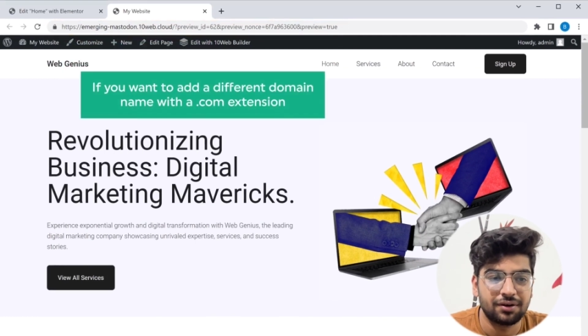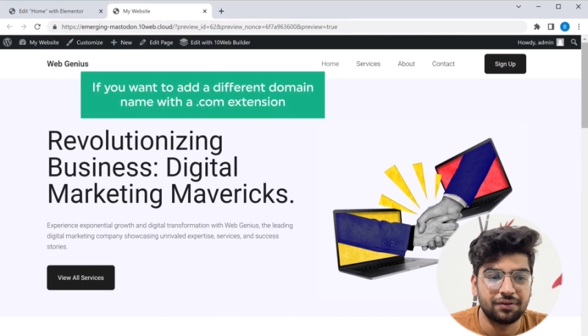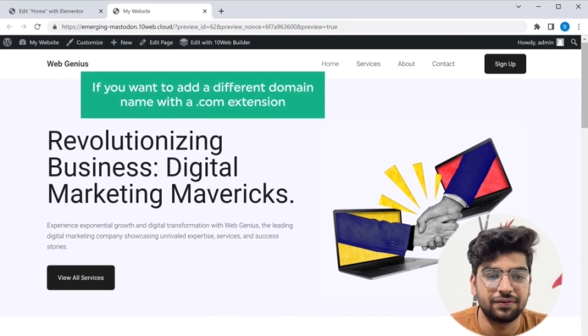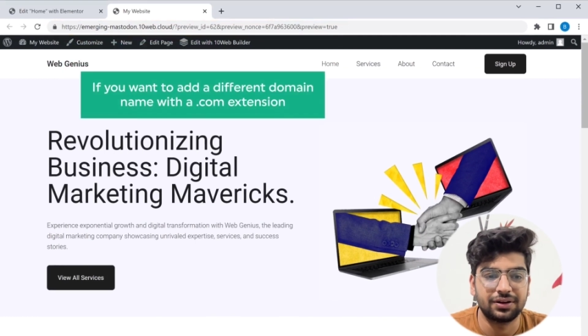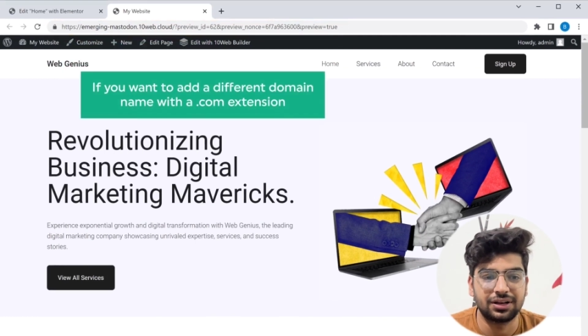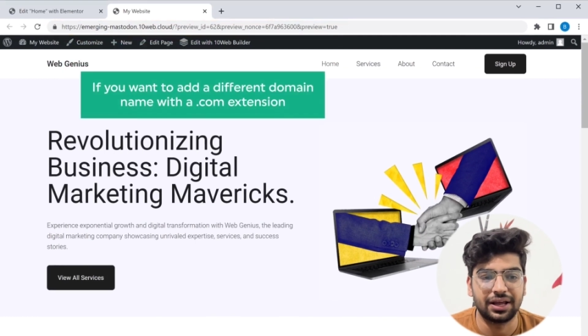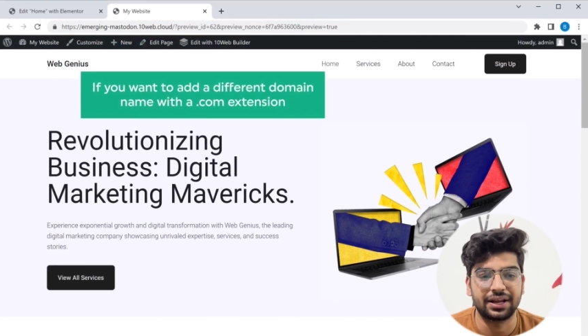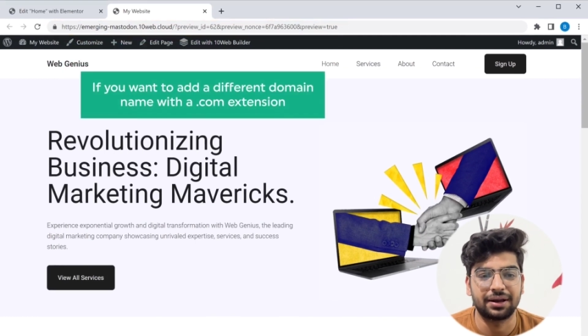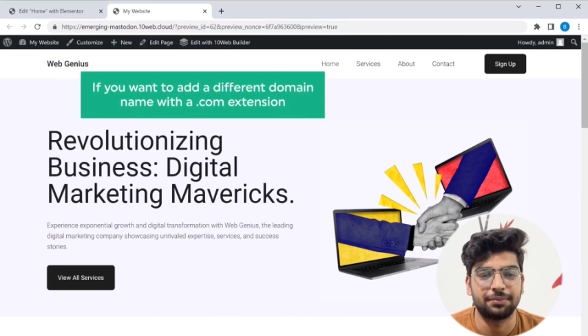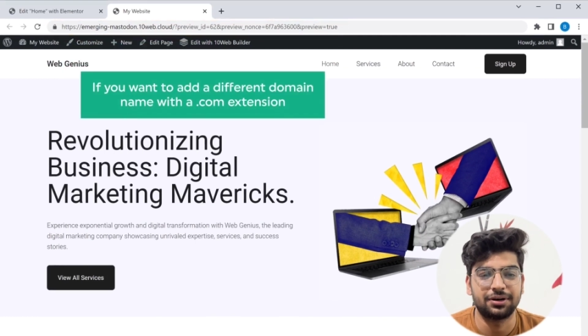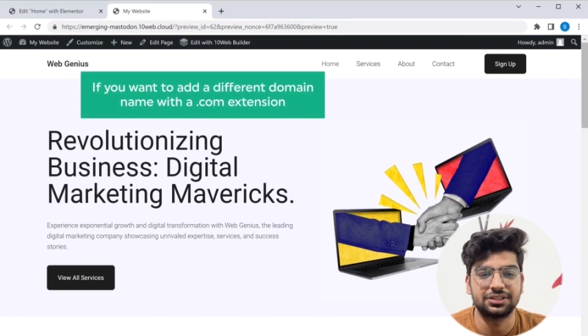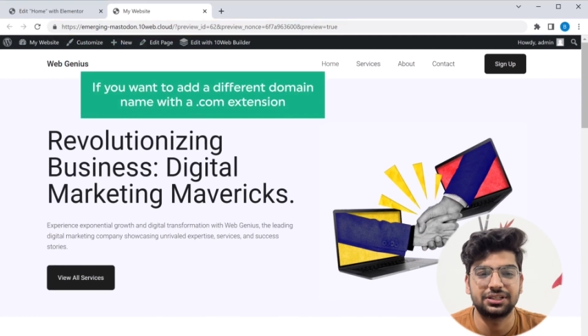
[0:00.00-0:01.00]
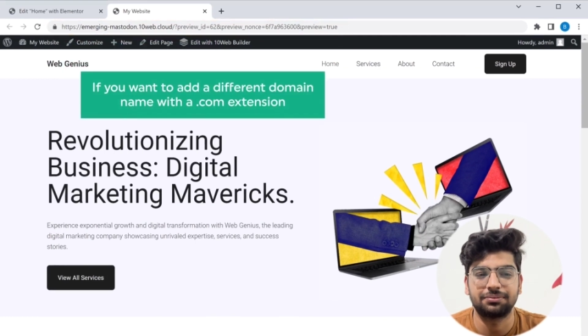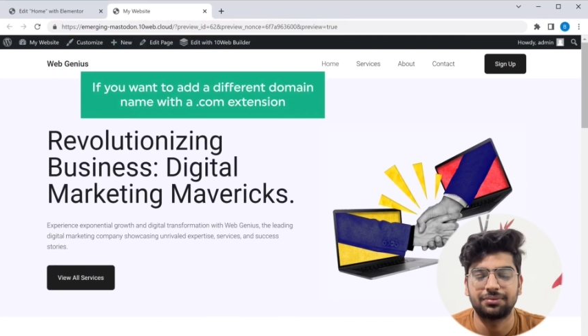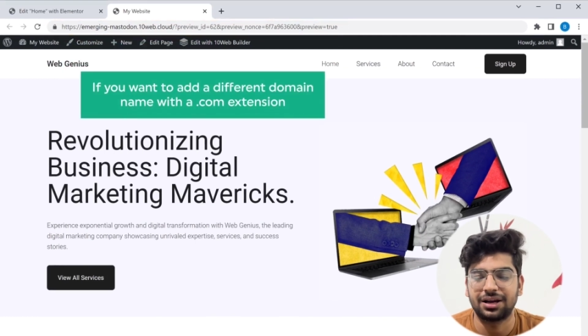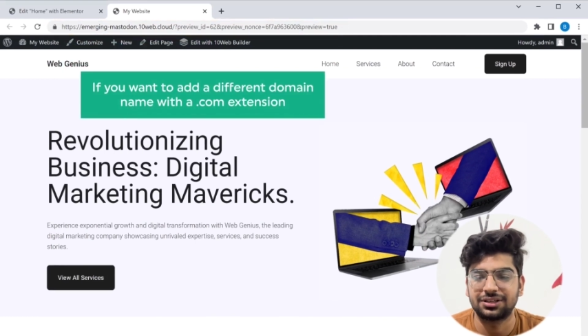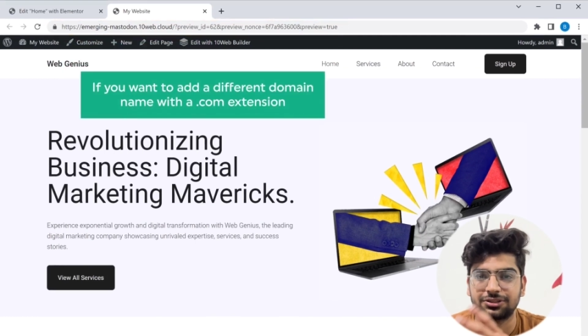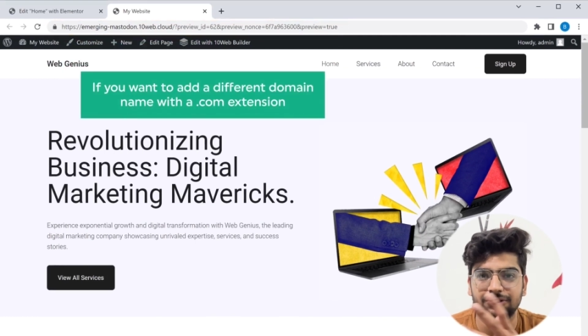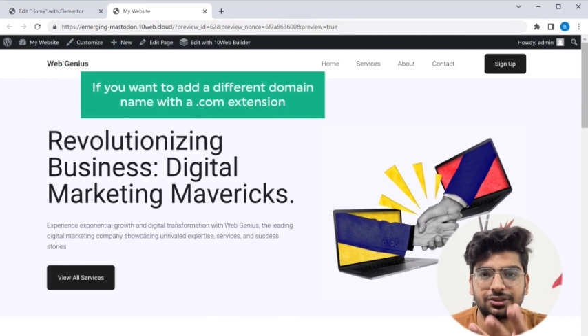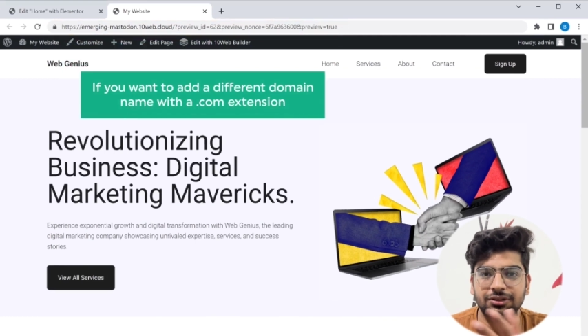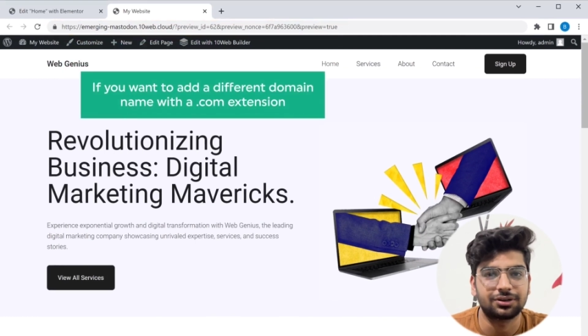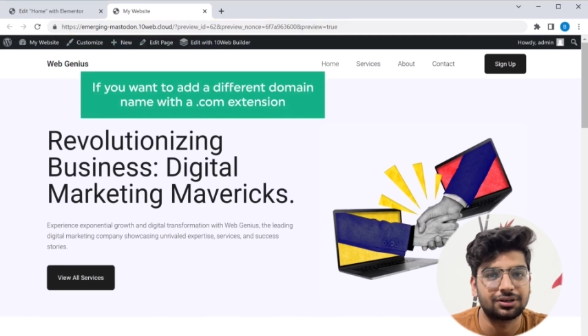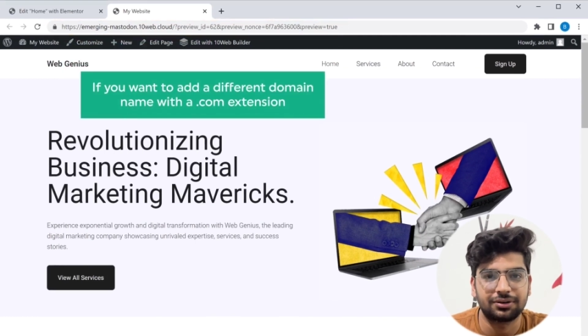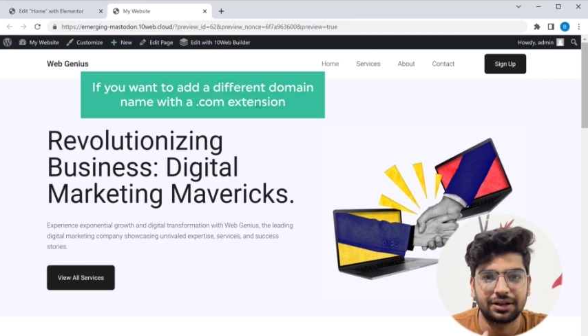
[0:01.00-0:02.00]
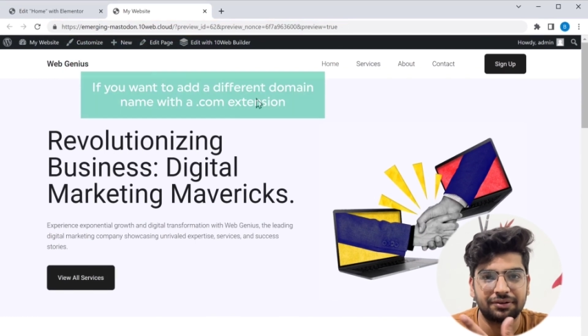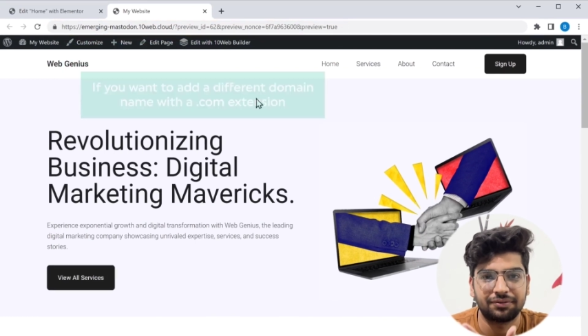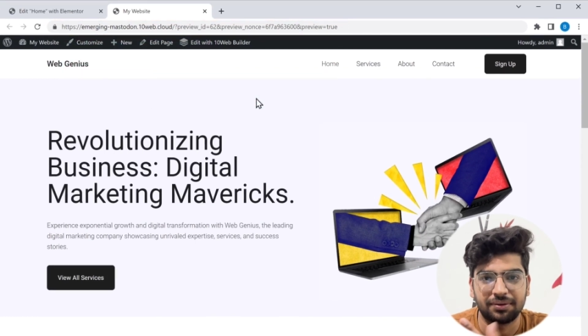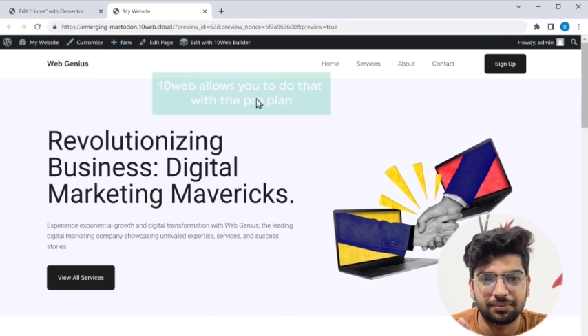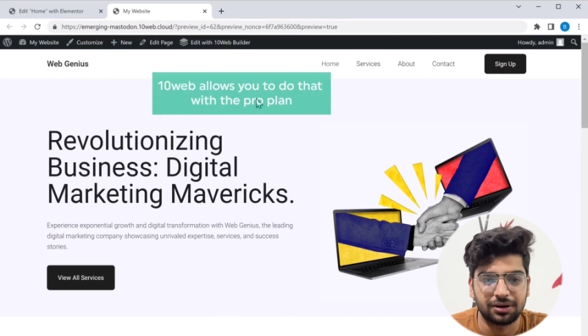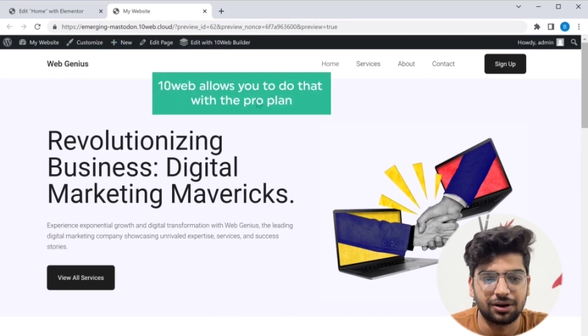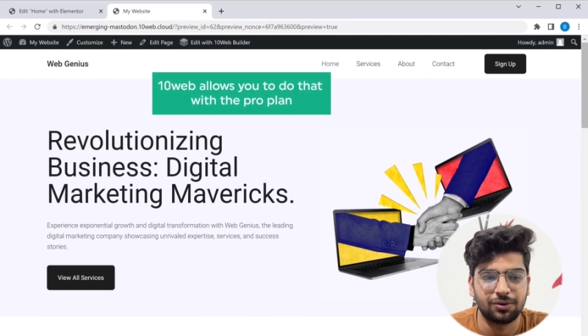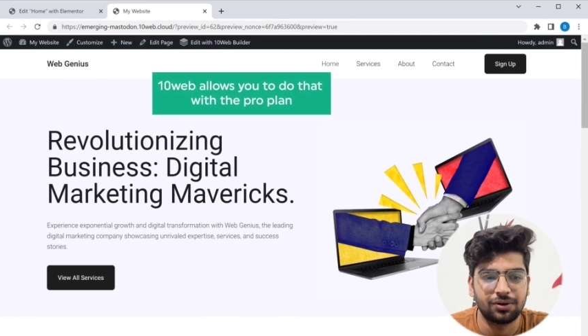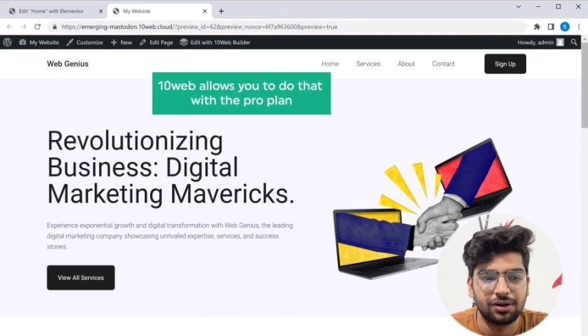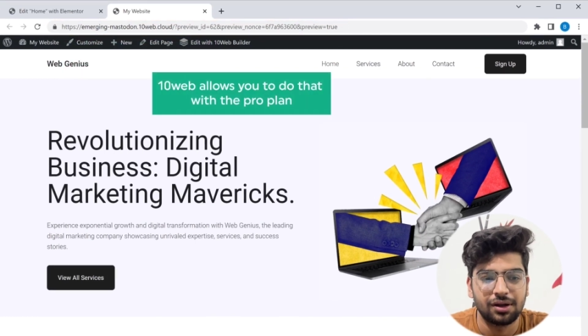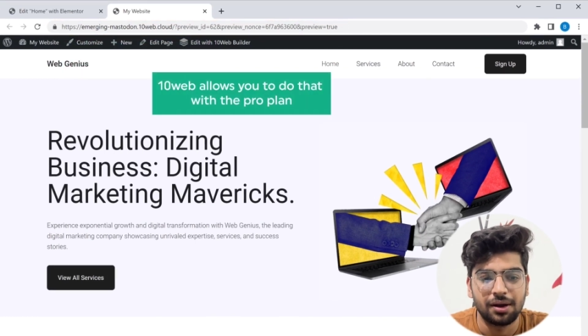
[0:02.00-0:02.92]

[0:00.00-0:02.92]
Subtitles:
with like emerging mastodon.10web cloud.